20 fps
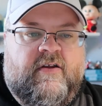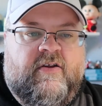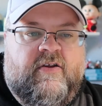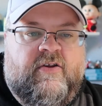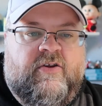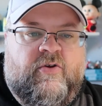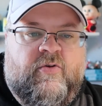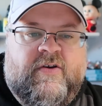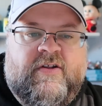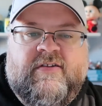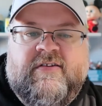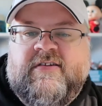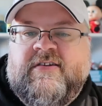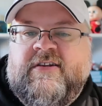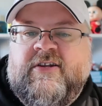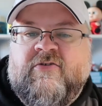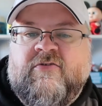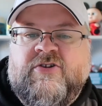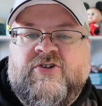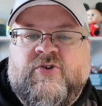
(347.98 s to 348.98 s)
you can
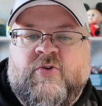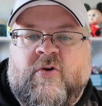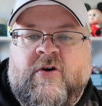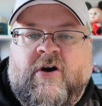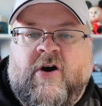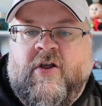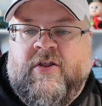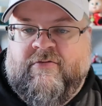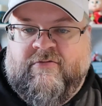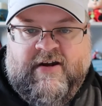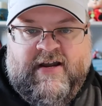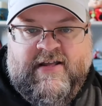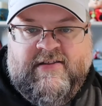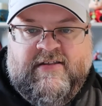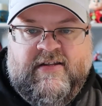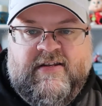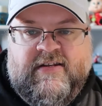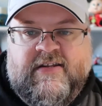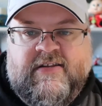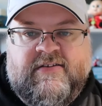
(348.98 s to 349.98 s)
still enjoy all the
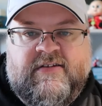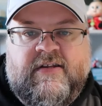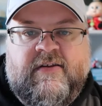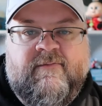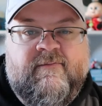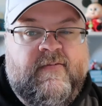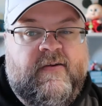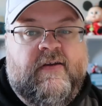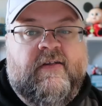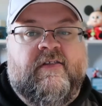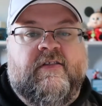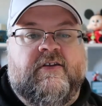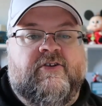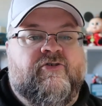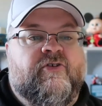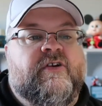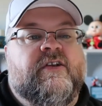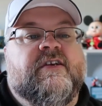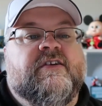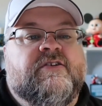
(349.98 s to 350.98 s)
rides at Disney via the
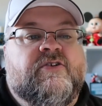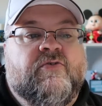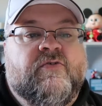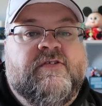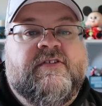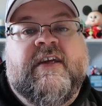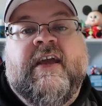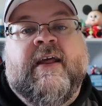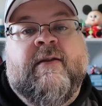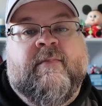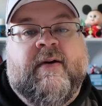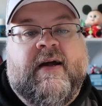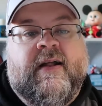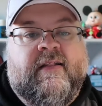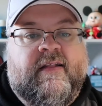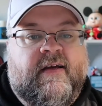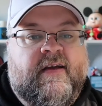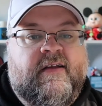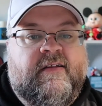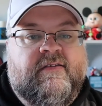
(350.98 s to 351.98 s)
traditional standby
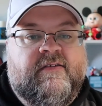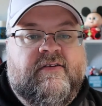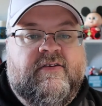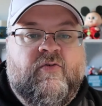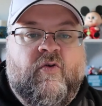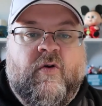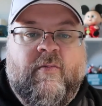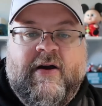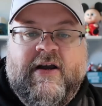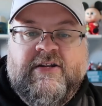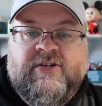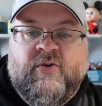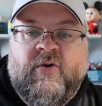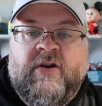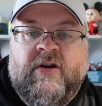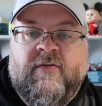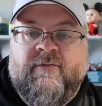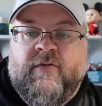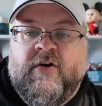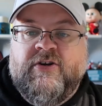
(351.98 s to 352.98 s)
lines or by
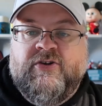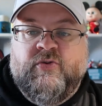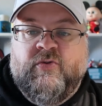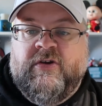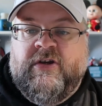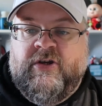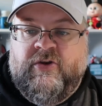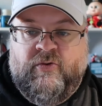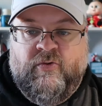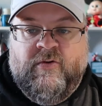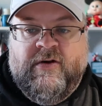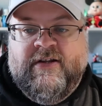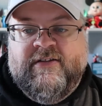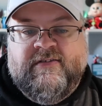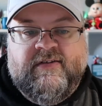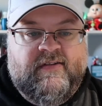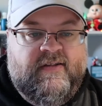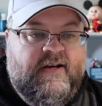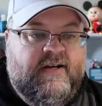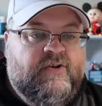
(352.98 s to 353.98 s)
joining a virtual queue on
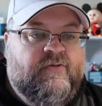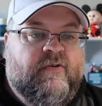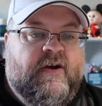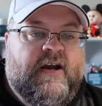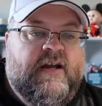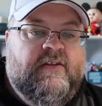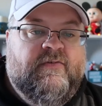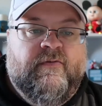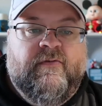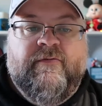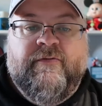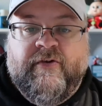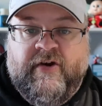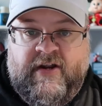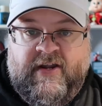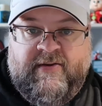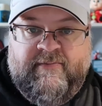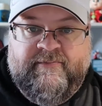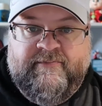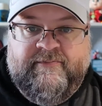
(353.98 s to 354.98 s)
select rides for
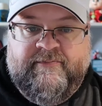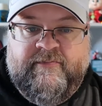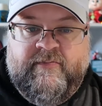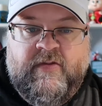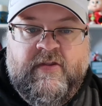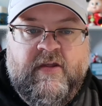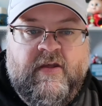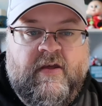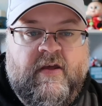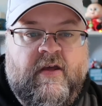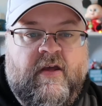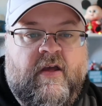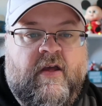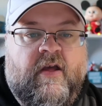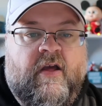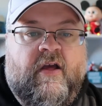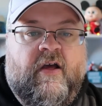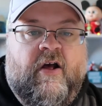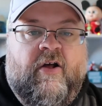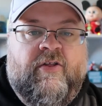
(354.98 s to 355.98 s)
free.
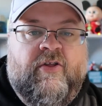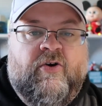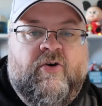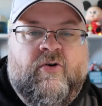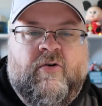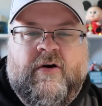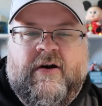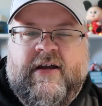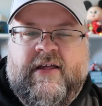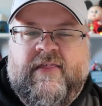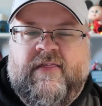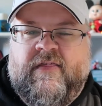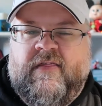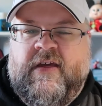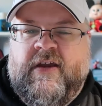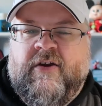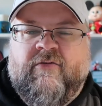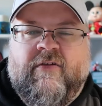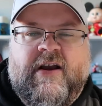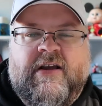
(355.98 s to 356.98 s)
Although I
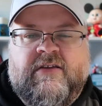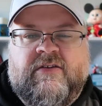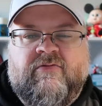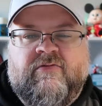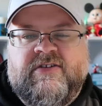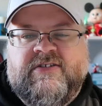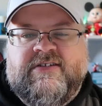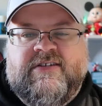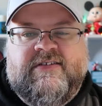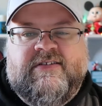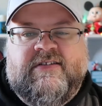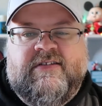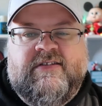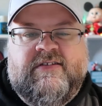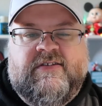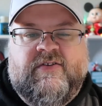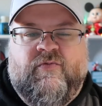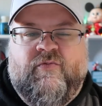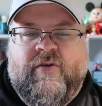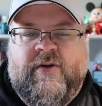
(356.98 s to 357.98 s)
think Rise of the
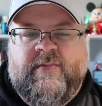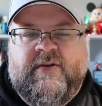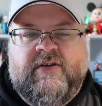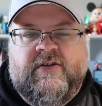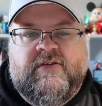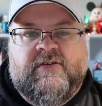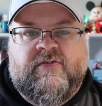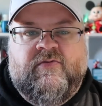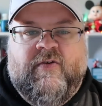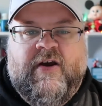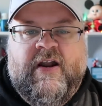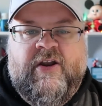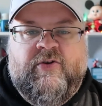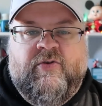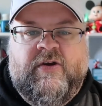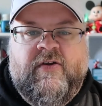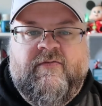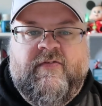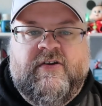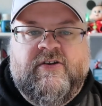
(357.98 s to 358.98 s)
Resistance and Remy's
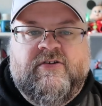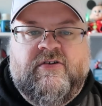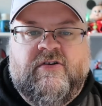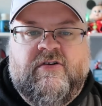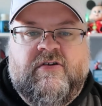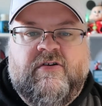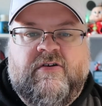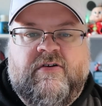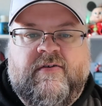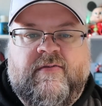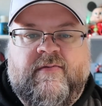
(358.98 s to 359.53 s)
Ratatouille Adventure